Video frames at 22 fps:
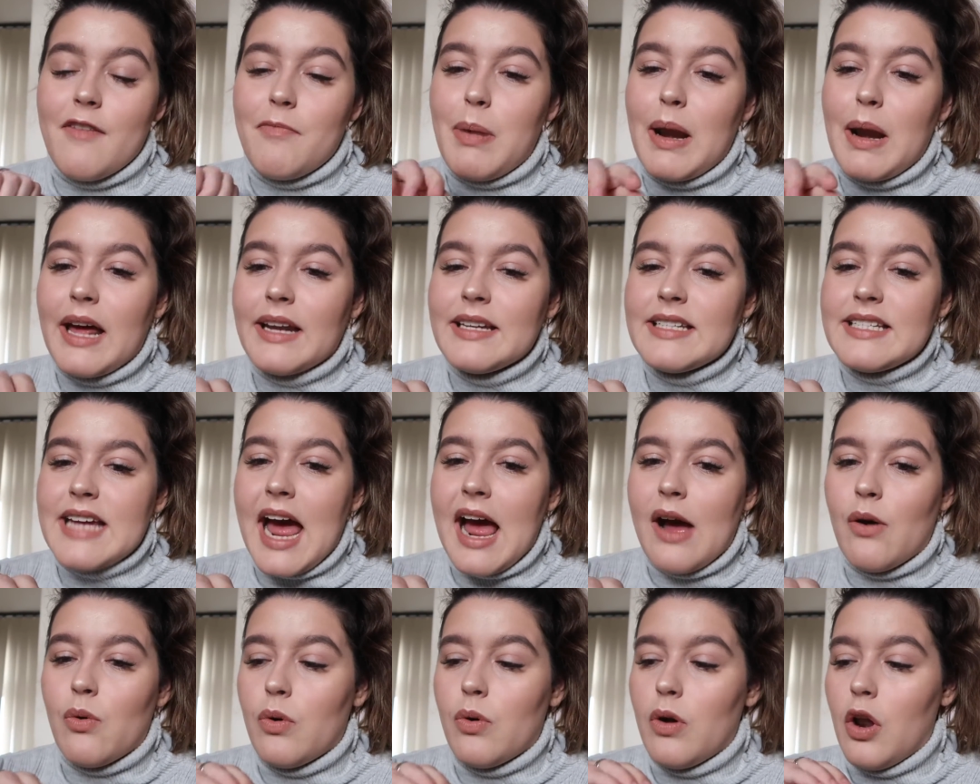I've planned
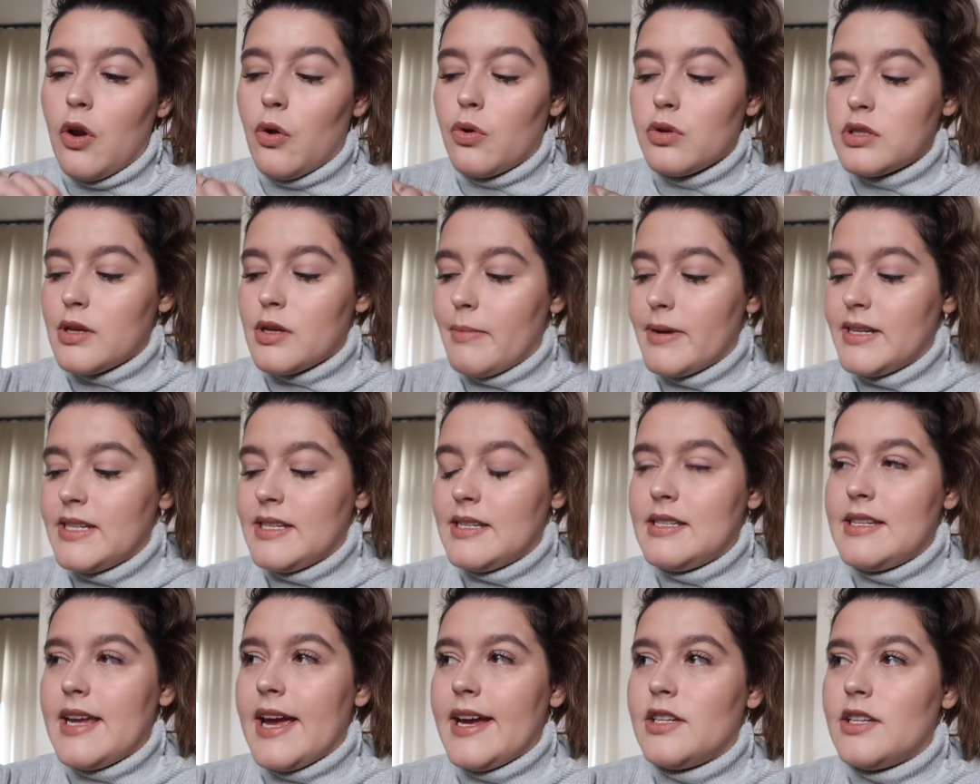out alongside my
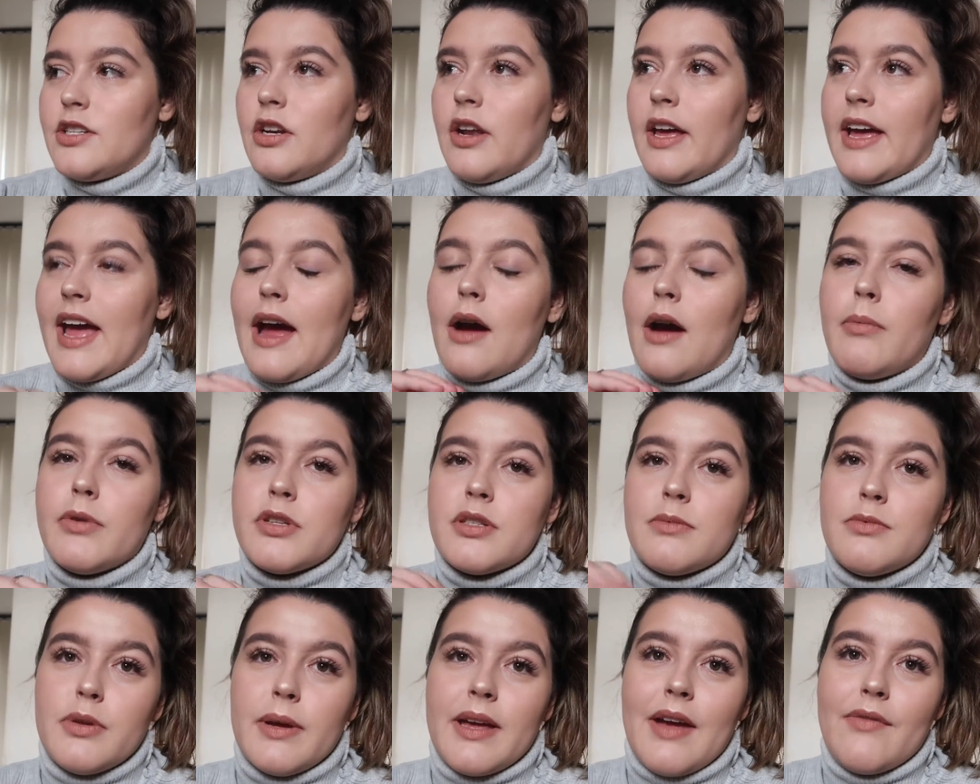dissertation like how much
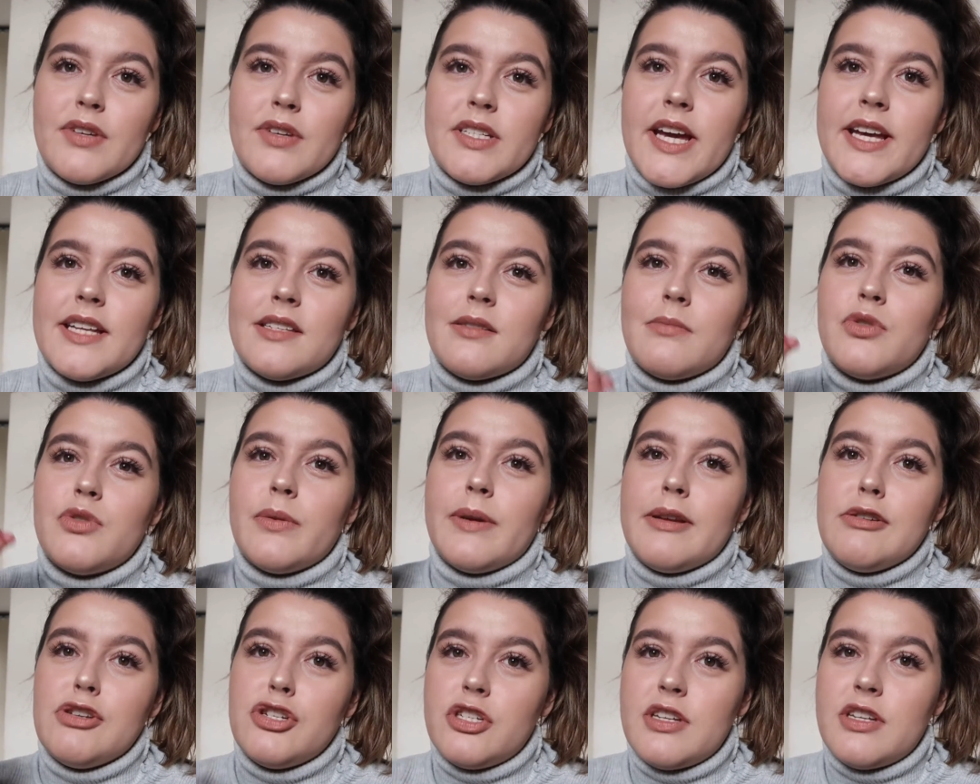I'm doing every day. So I'm
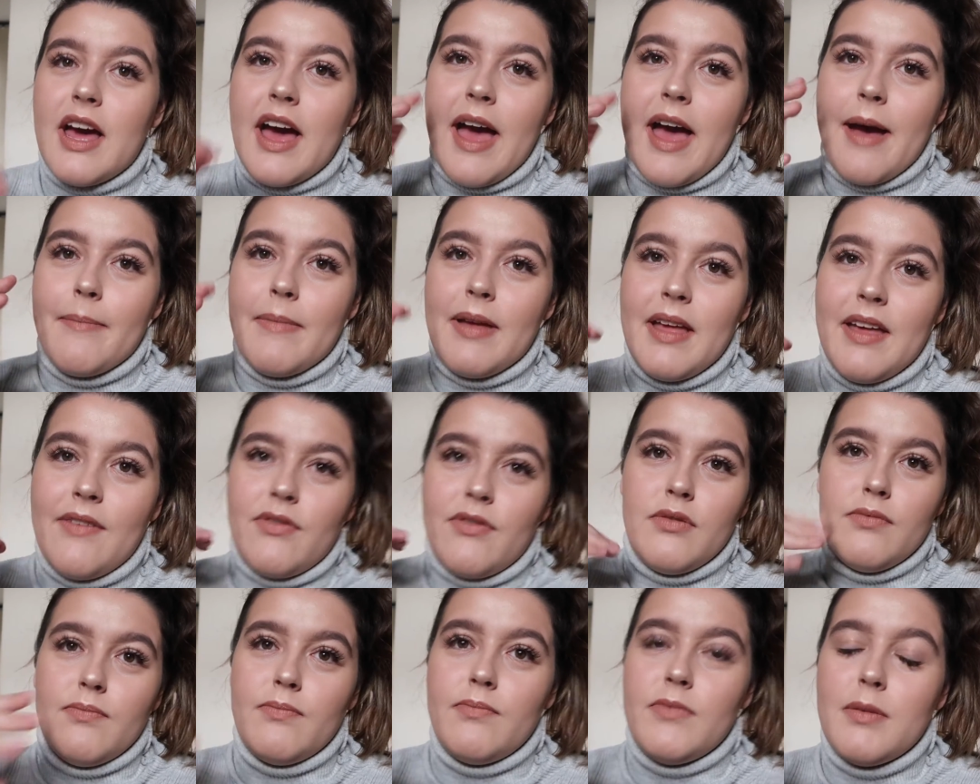doing
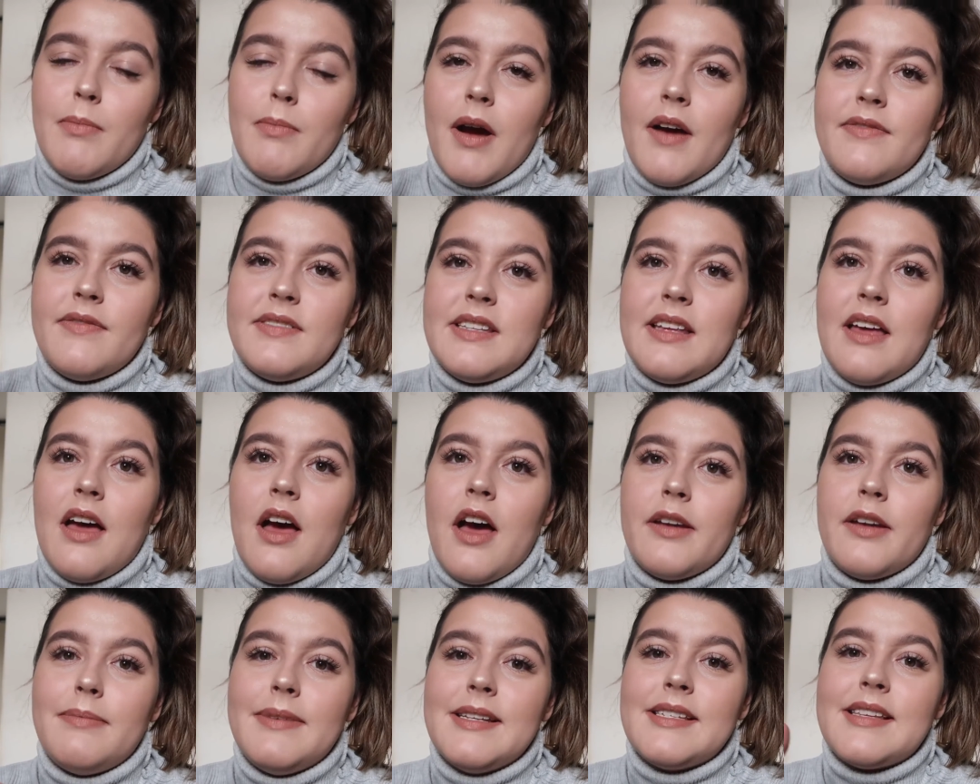if you might have
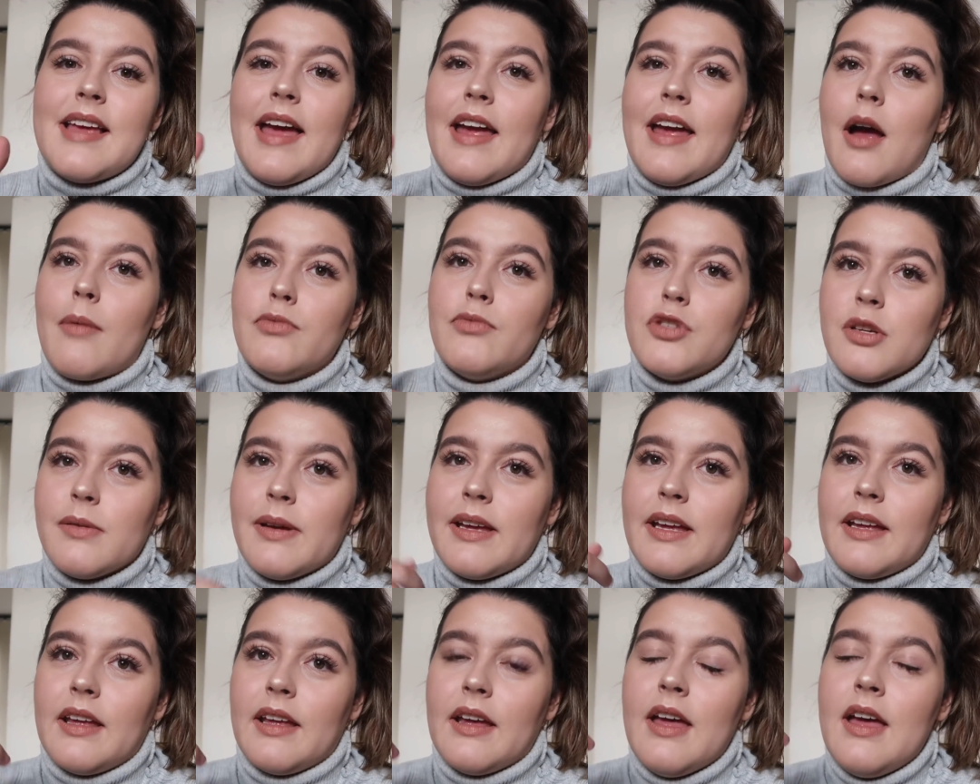heard me say, I'm
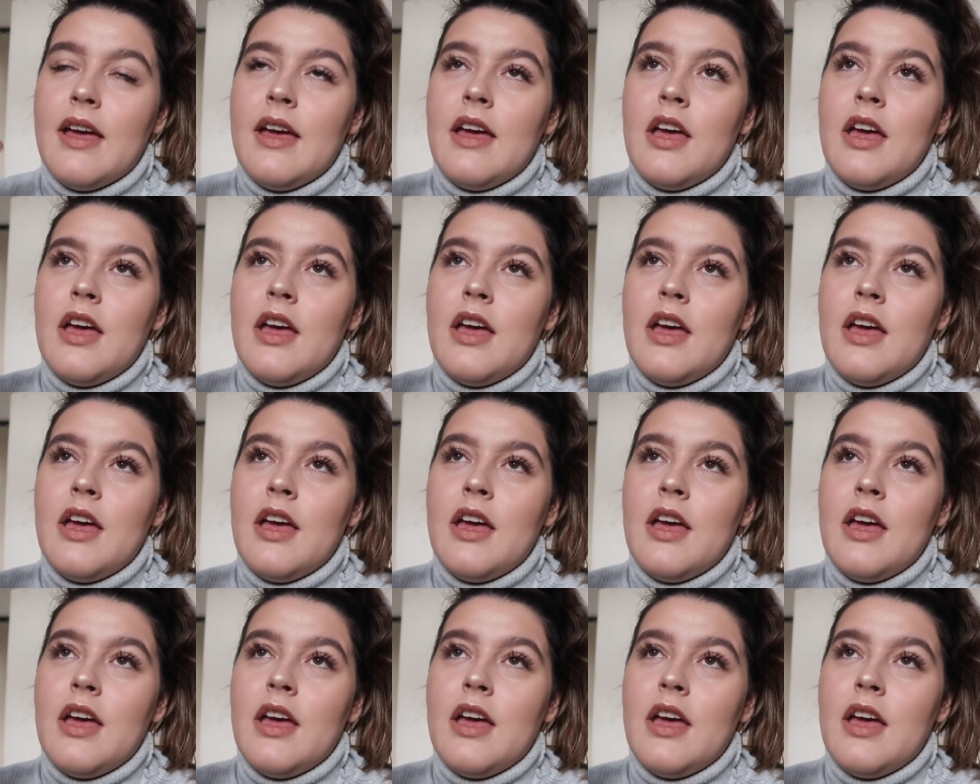doing